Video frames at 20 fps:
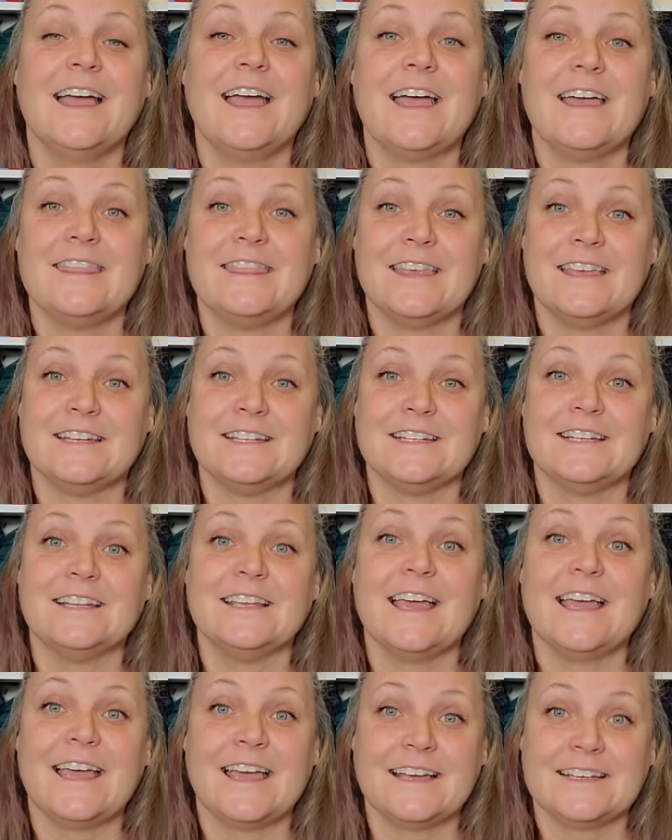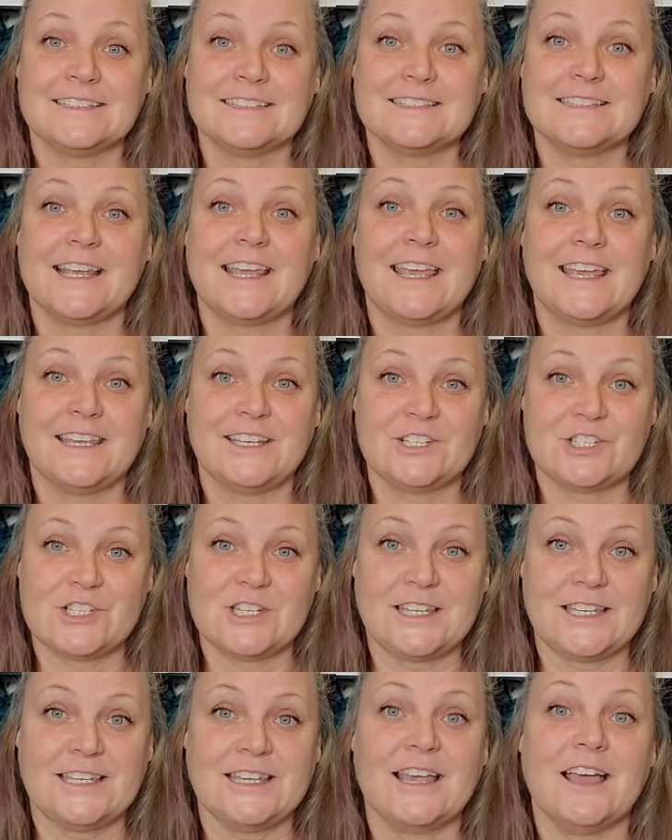and then
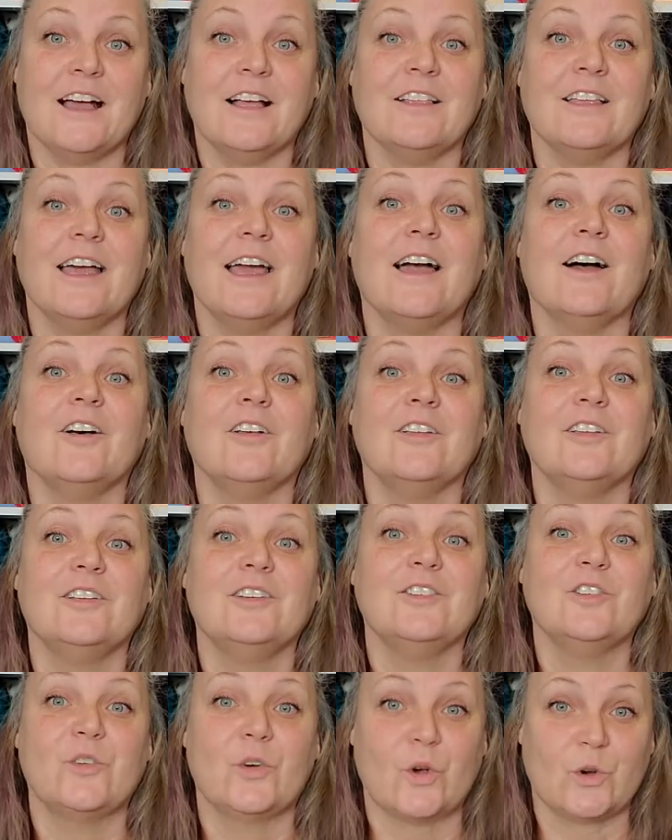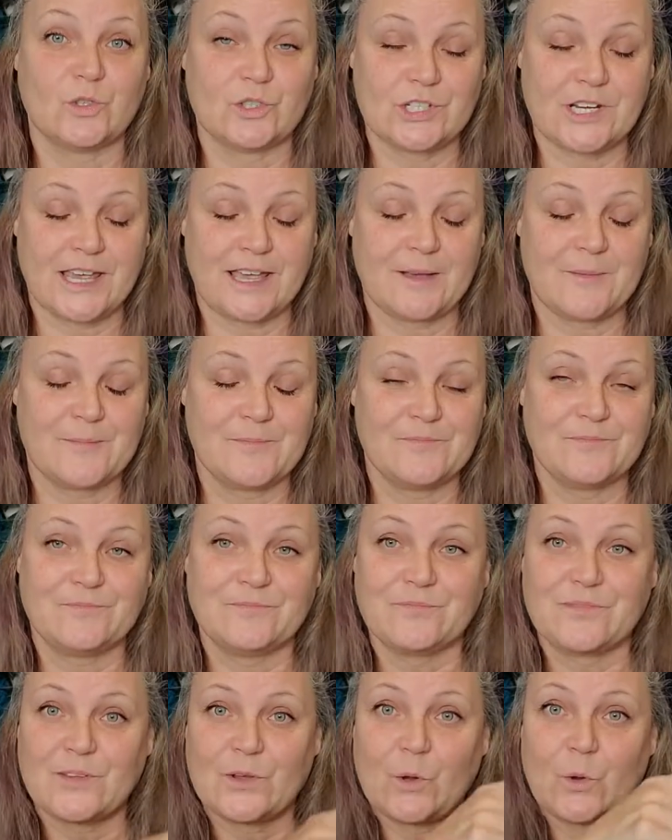S-H-E-L-L crochet
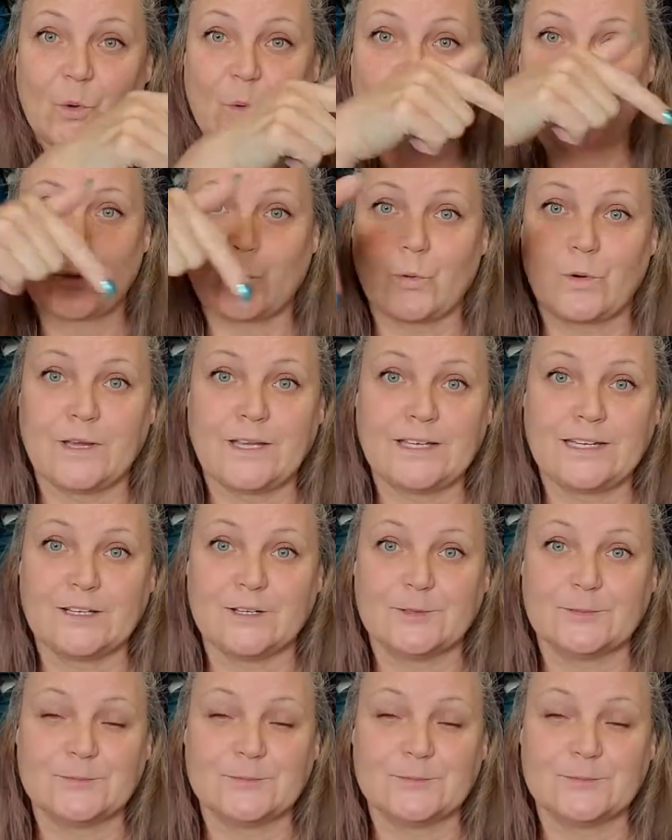right here.